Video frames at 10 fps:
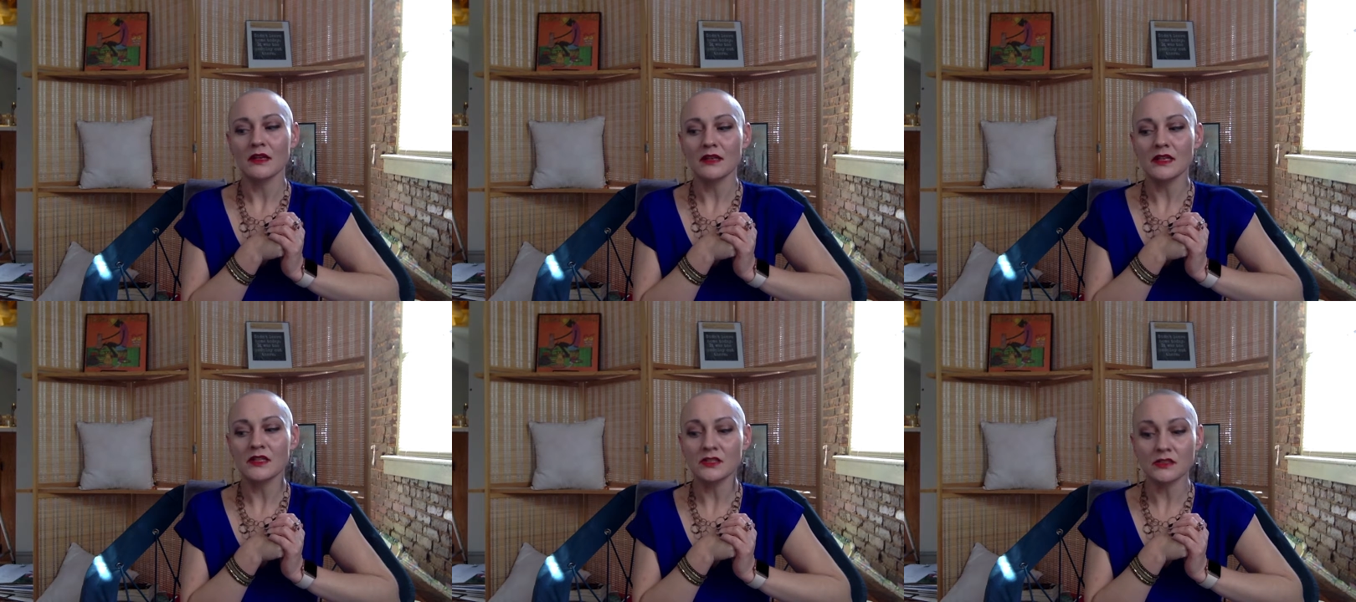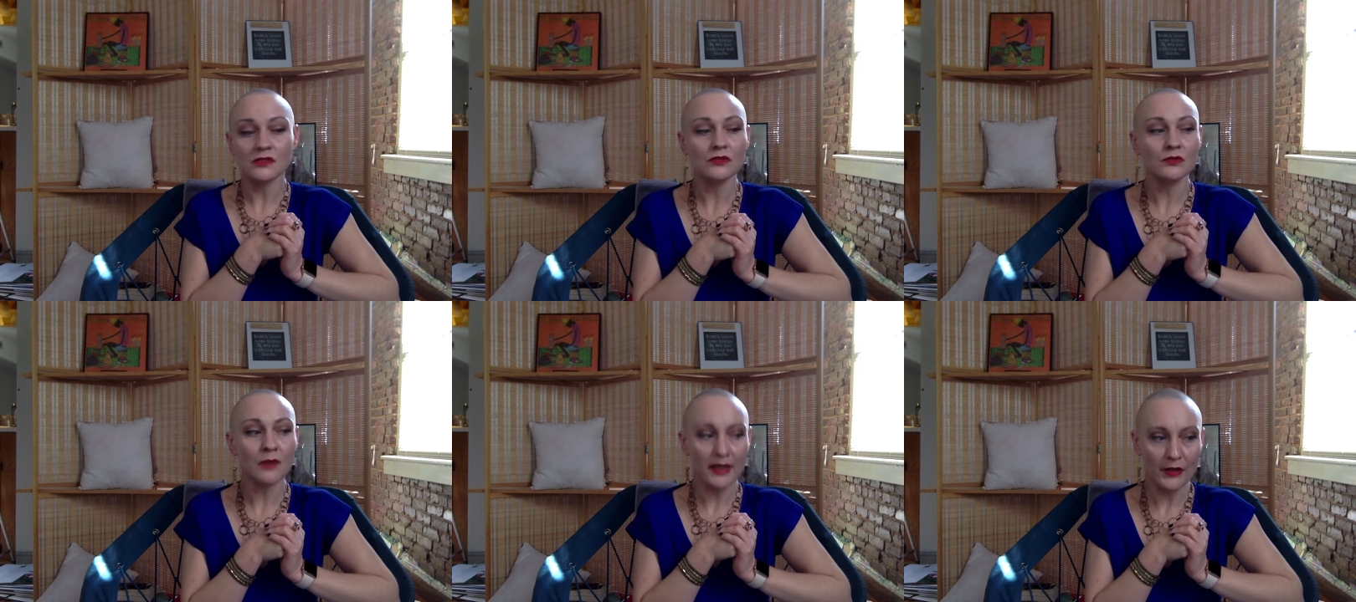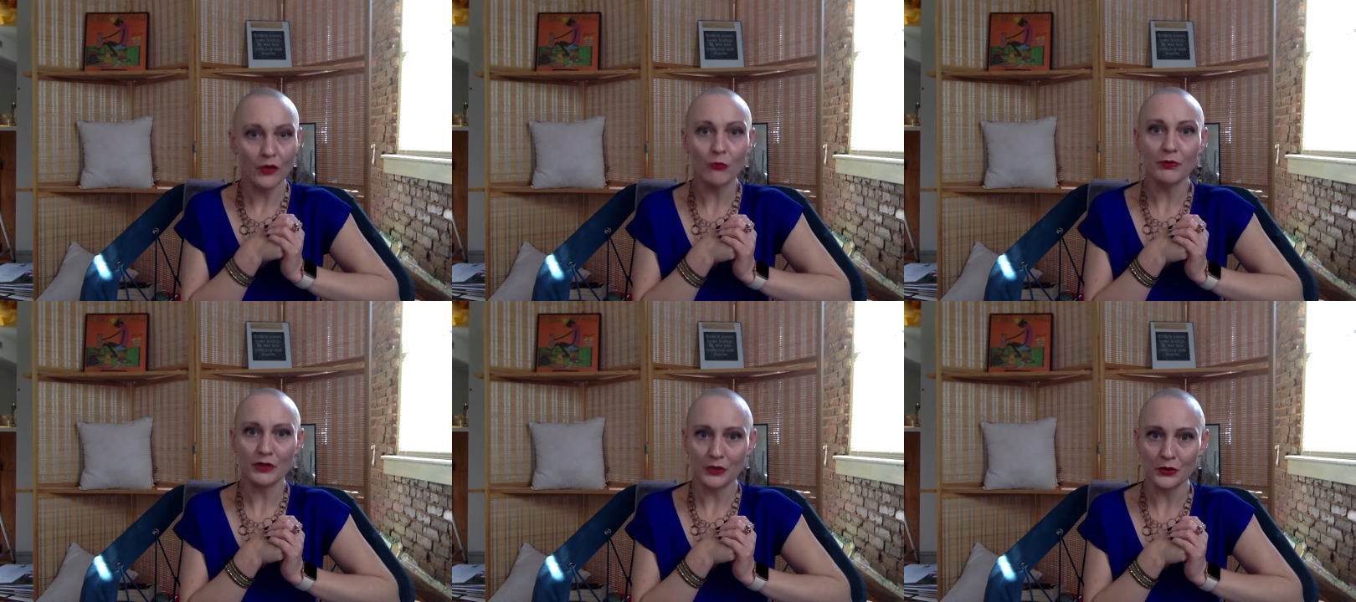is to help
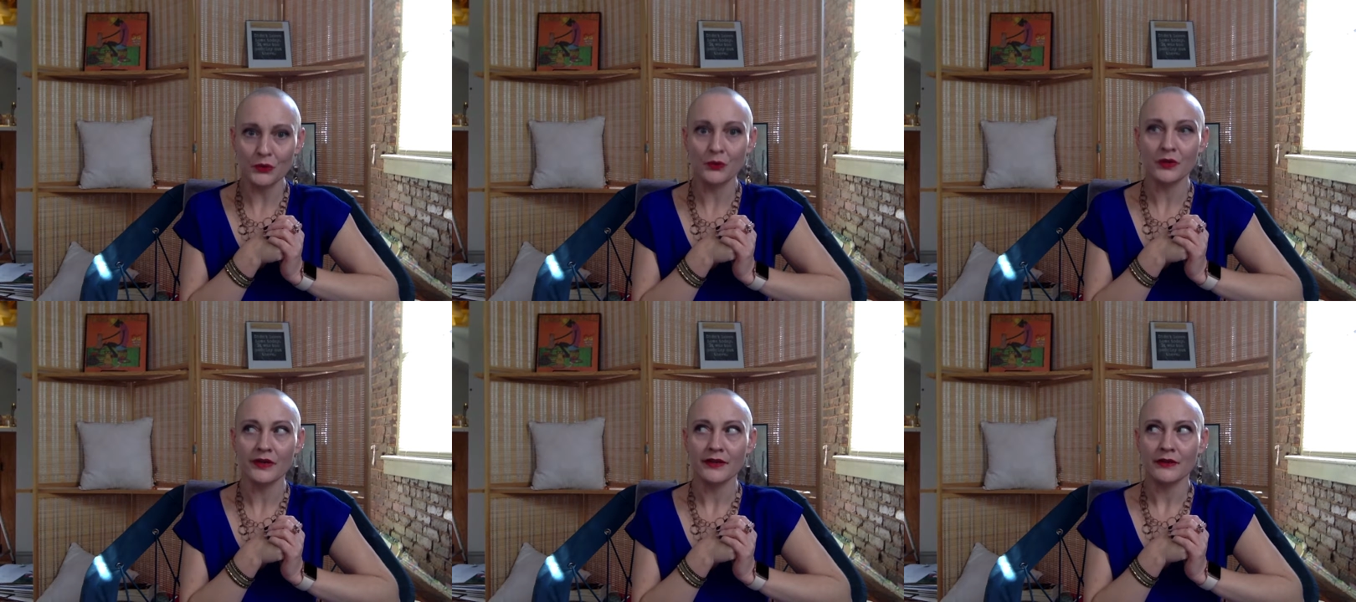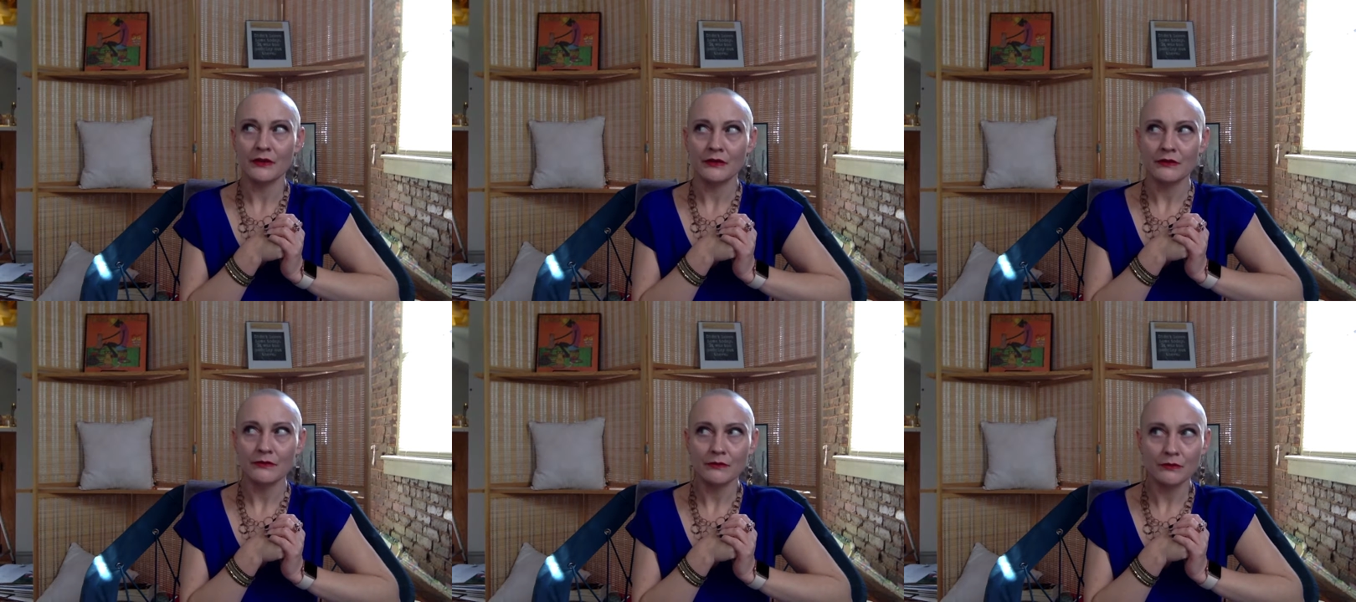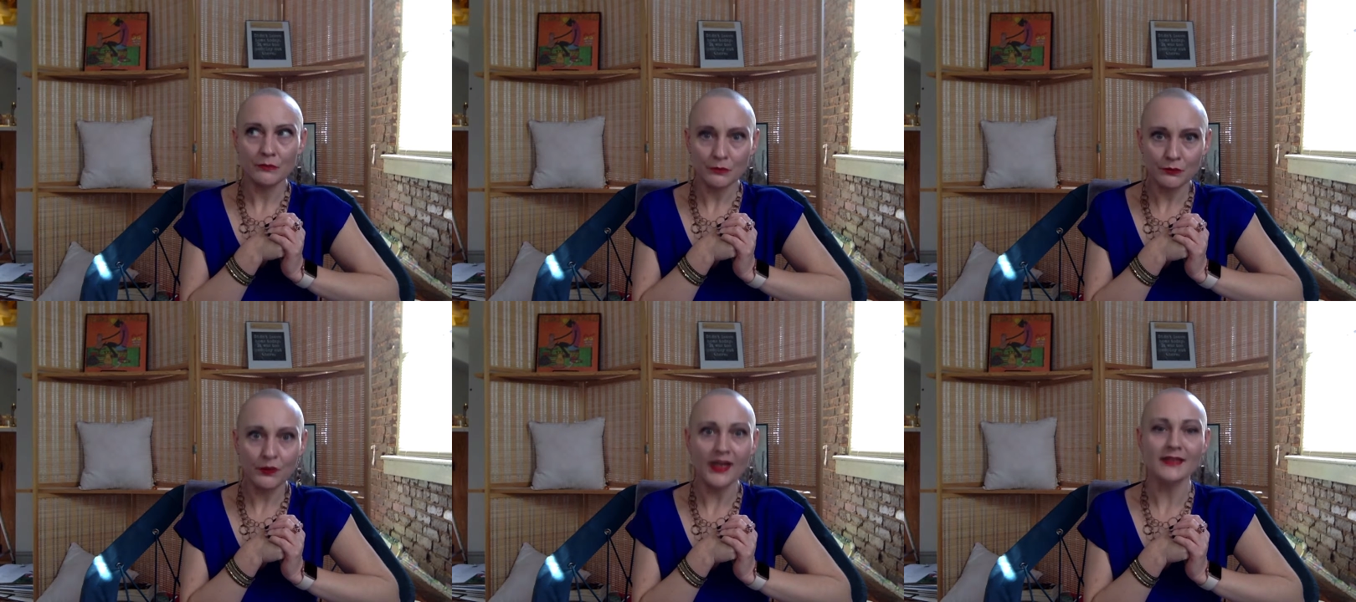you
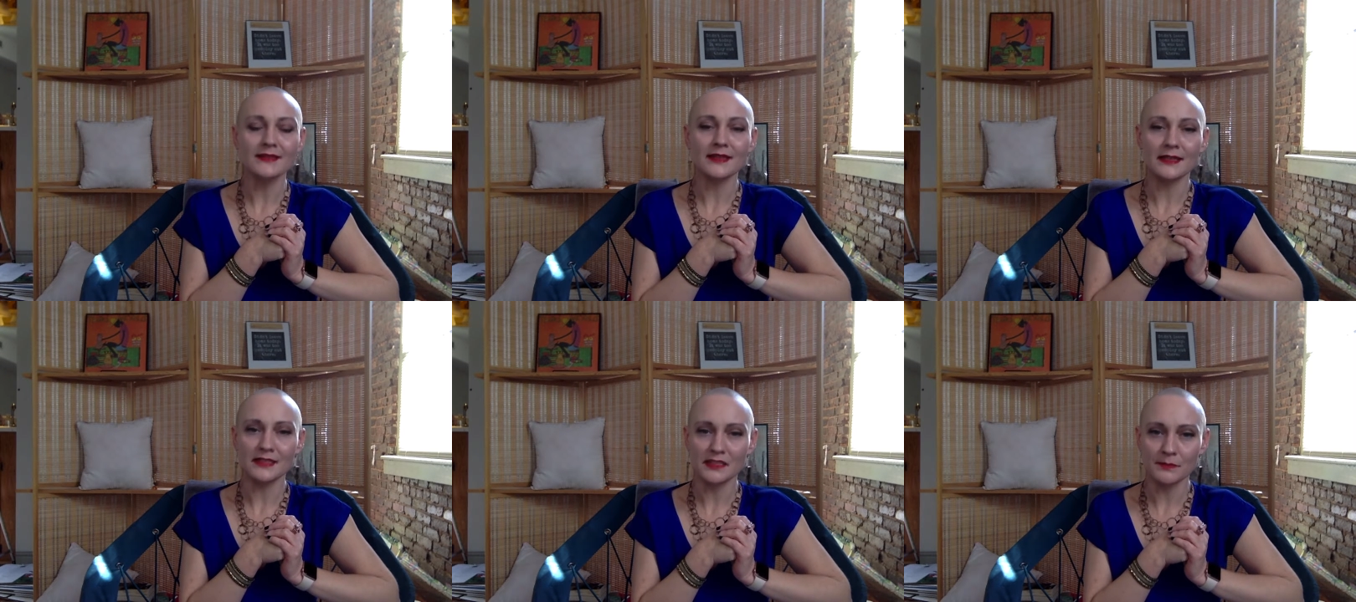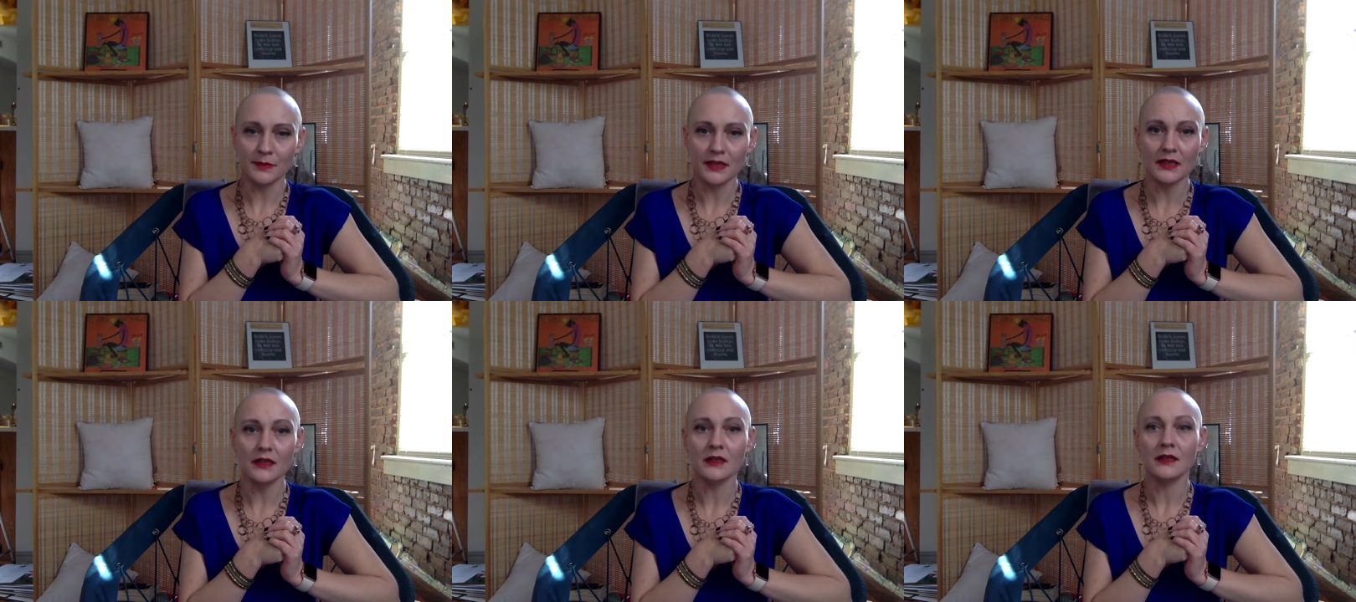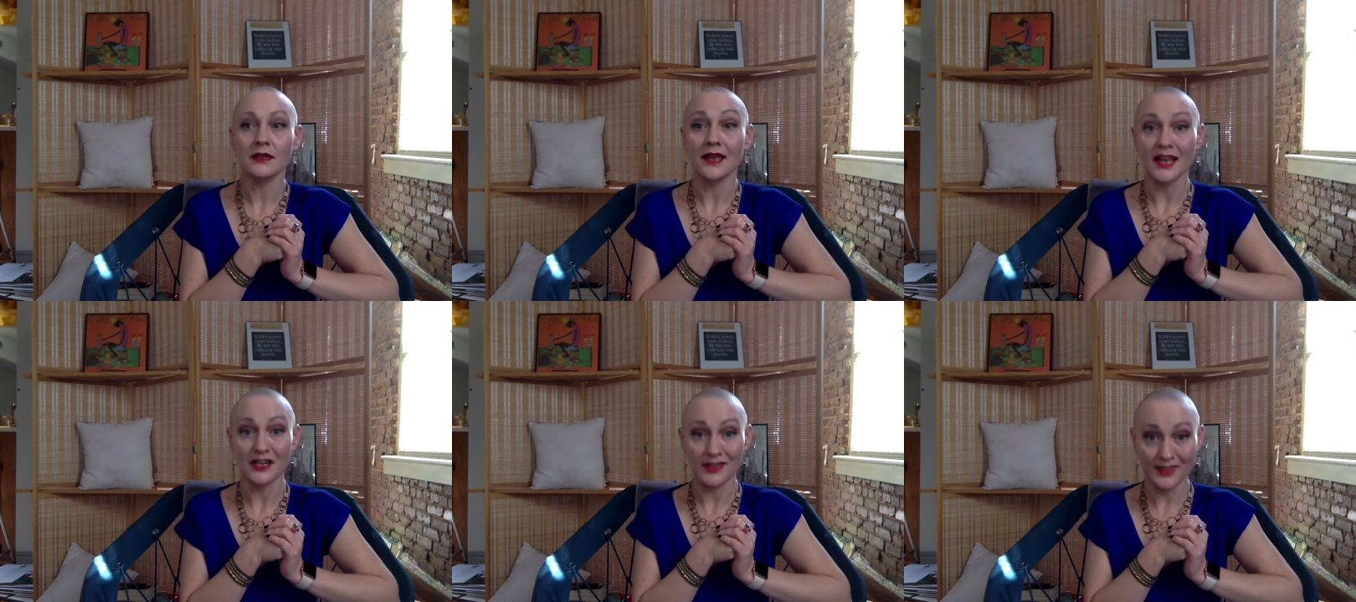write and speak
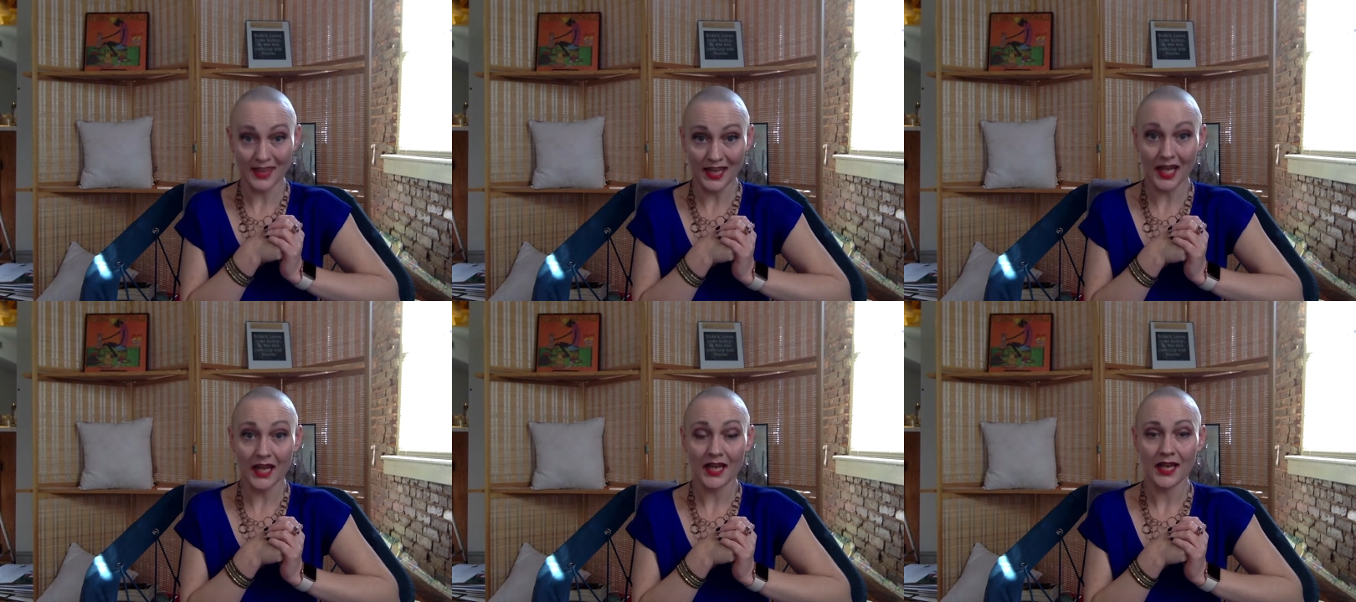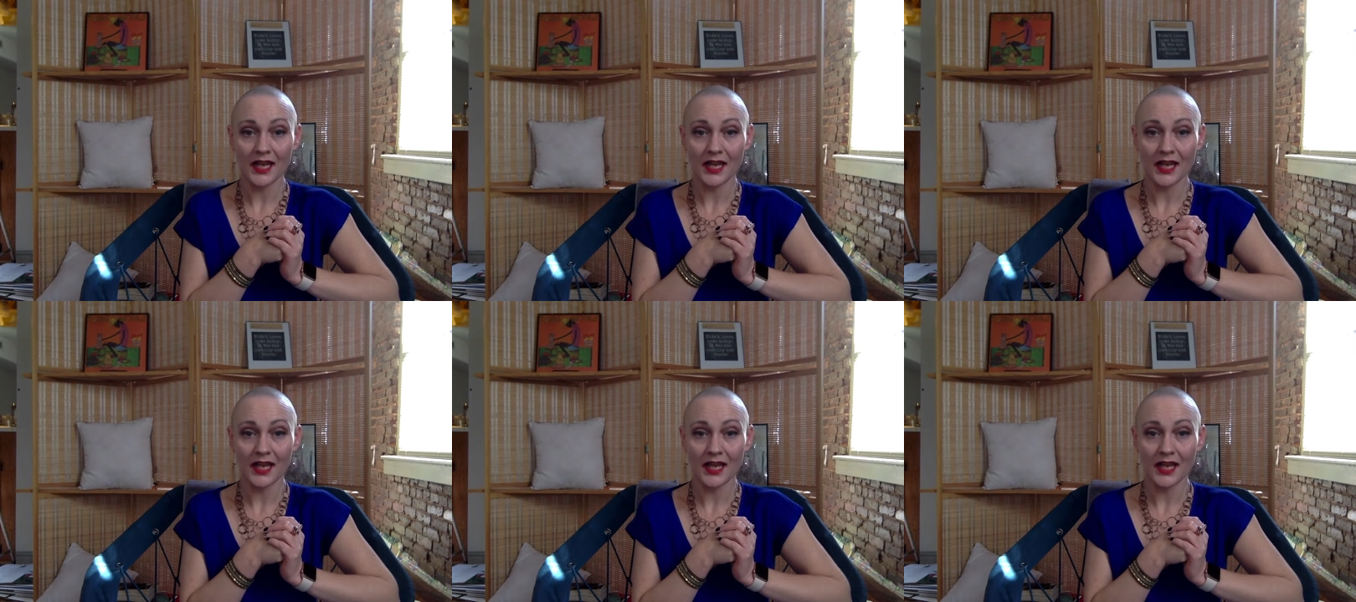and think